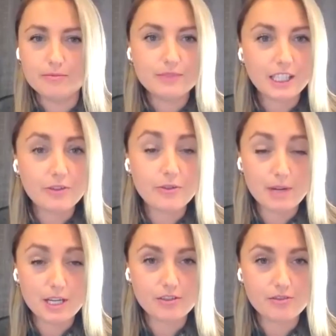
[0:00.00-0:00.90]
like you were
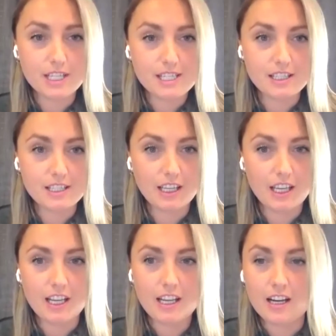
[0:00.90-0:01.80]
mentioned
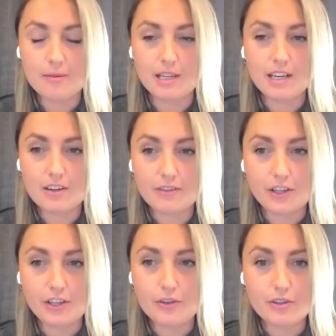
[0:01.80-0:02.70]
recently in an
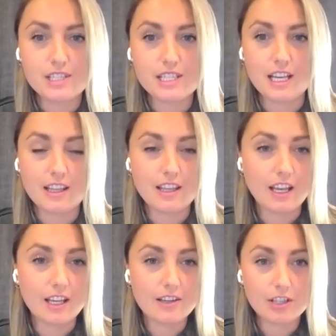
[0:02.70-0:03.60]
interview, you said
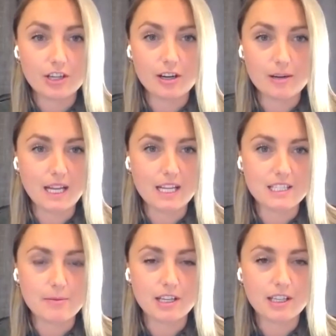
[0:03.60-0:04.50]
that the current
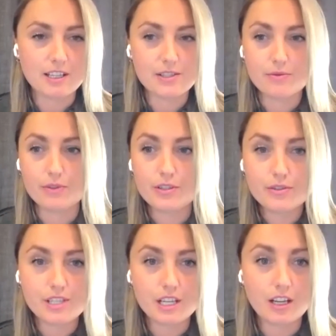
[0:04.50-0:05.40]
pandemic is
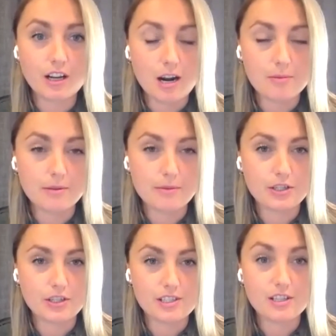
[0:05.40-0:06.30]
reducing carbon
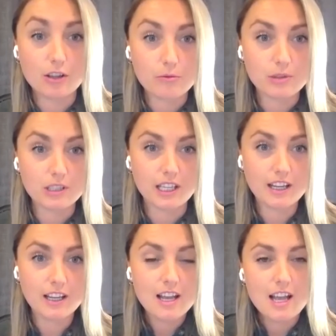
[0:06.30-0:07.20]
emissions
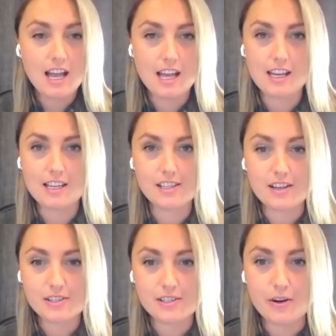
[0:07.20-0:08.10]
globally and has
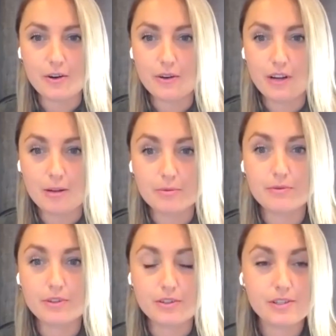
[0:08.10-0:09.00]
also helped
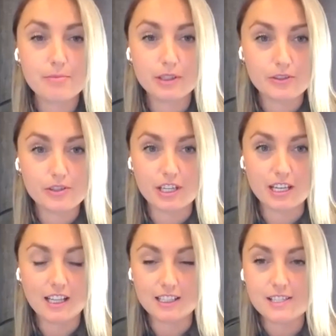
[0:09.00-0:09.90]
reduce
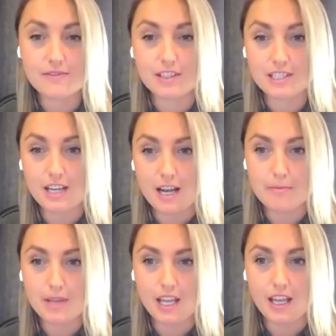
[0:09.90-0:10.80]
pollution, at least for the time
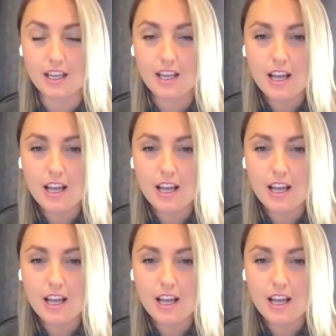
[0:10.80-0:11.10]
being.